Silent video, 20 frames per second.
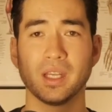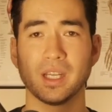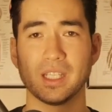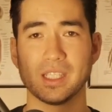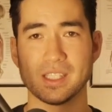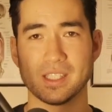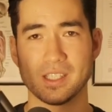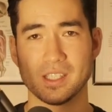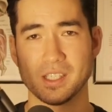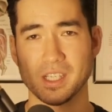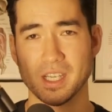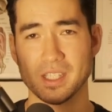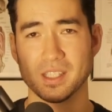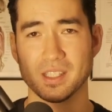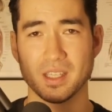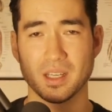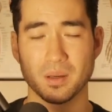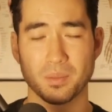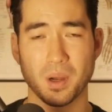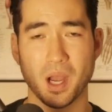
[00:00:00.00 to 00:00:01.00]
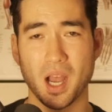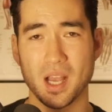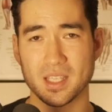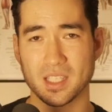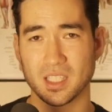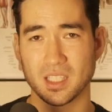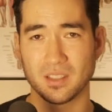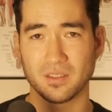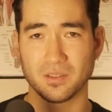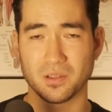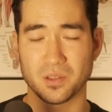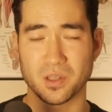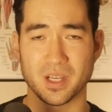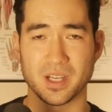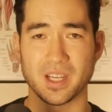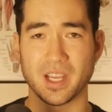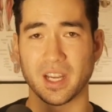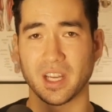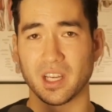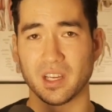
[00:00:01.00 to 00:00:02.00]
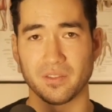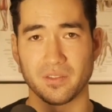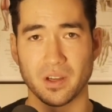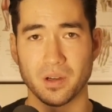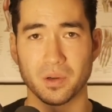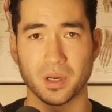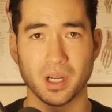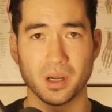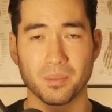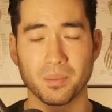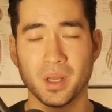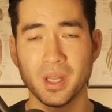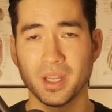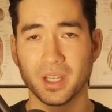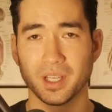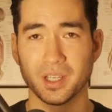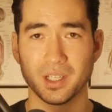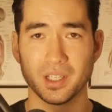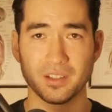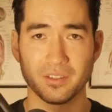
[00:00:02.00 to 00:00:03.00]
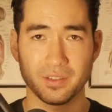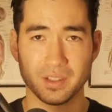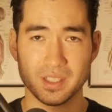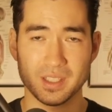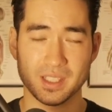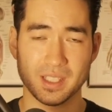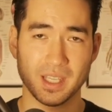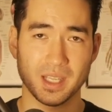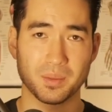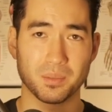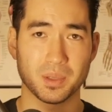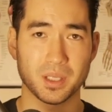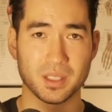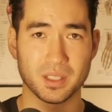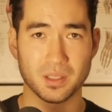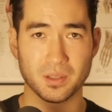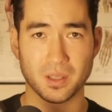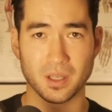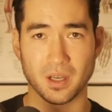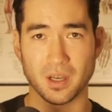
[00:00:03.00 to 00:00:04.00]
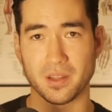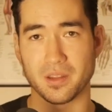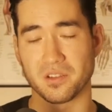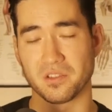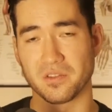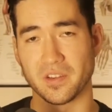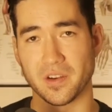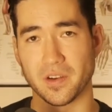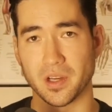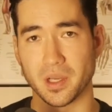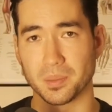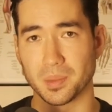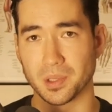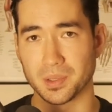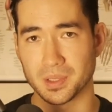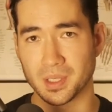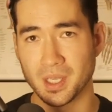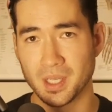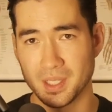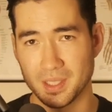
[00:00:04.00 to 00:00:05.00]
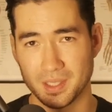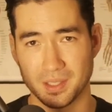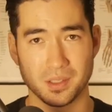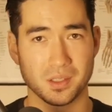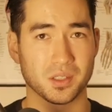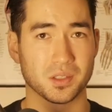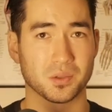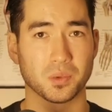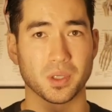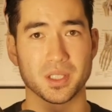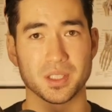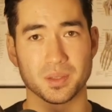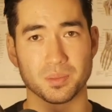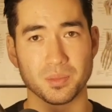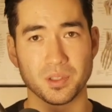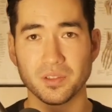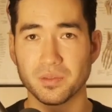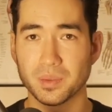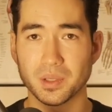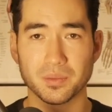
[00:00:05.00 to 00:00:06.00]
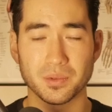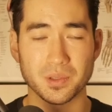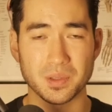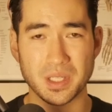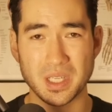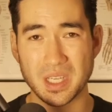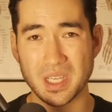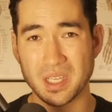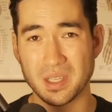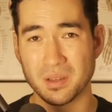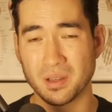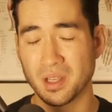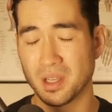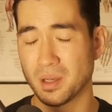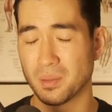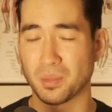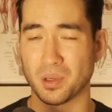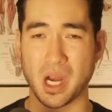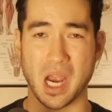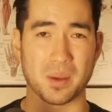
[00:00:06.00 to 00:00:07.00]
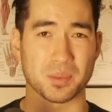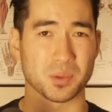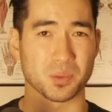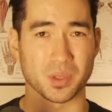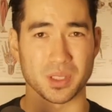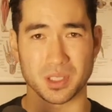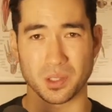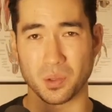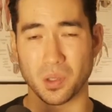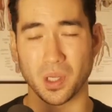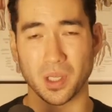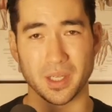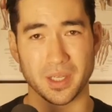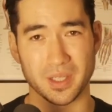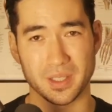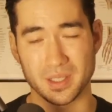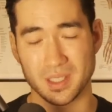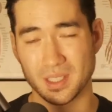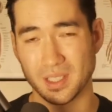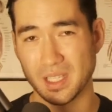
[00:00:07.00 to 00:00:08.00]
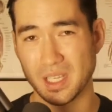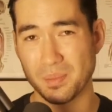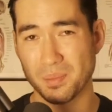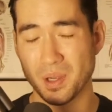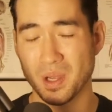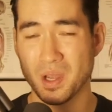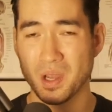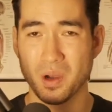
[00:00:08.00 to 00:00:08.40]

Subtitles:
It suggests that a positive or a negative outcome could have instead been due to other variables, such as one's movement routine, perhaps one's quality of sleep,